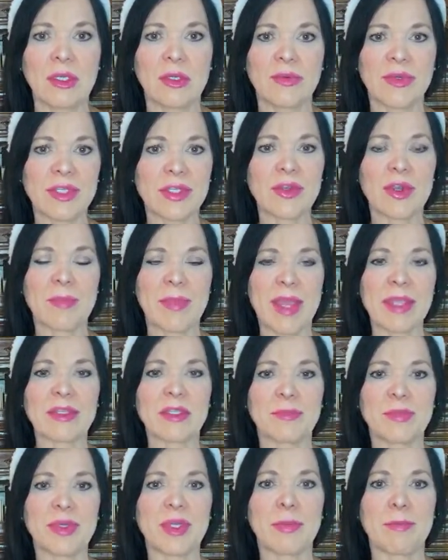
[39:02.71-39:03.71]
When you're about
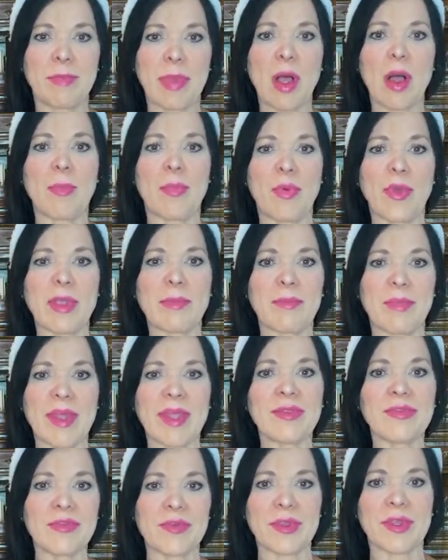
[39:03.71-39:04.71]
to put a ballpoint
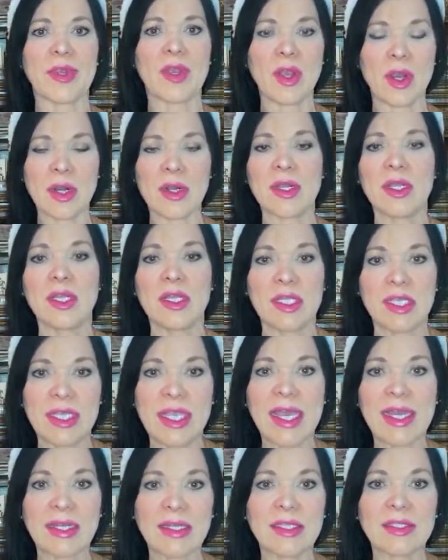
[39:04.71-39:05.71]
pen through your heart, you
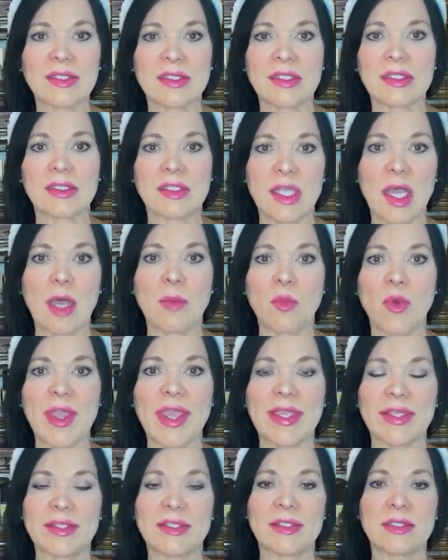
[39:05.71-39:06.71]
got to listen to Tom
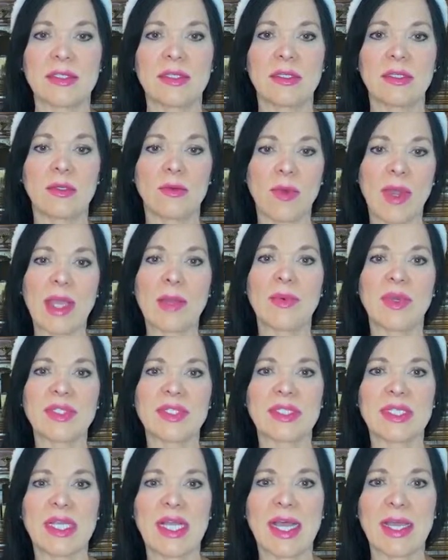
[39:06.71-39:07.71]
Waits. Why
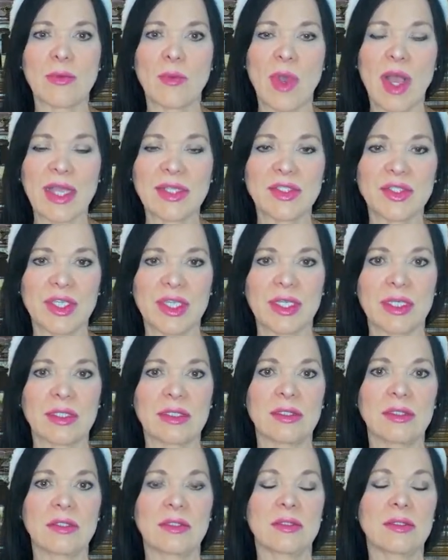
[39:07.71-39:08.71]
wasn't God watching?
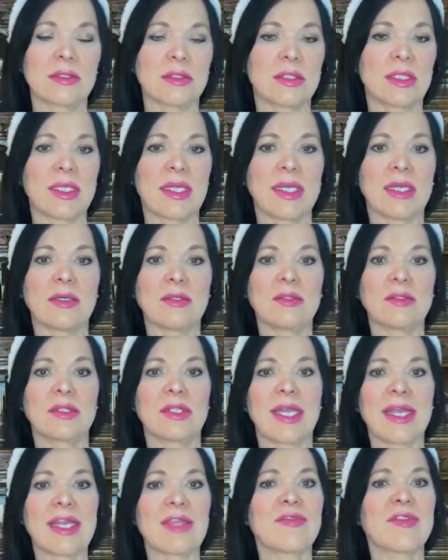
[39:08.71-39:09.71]

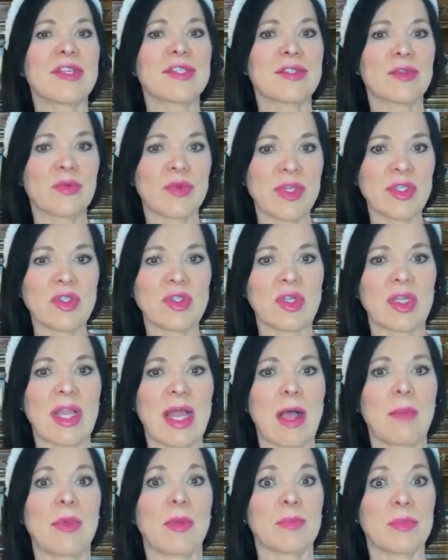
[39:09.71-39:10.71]
Not even his original
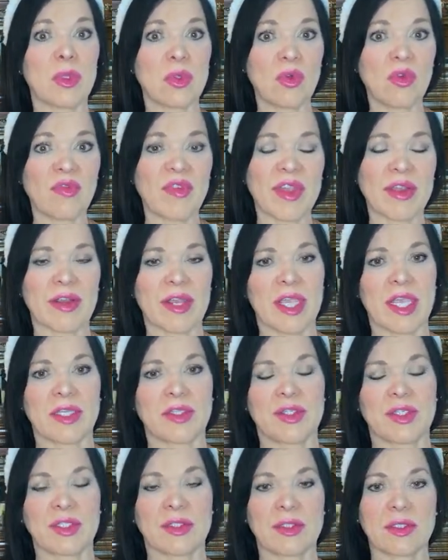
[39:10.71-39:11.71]
album, Mule
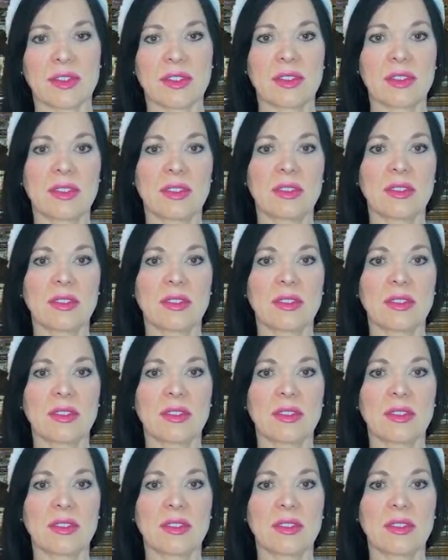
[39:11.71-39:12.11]
Variations.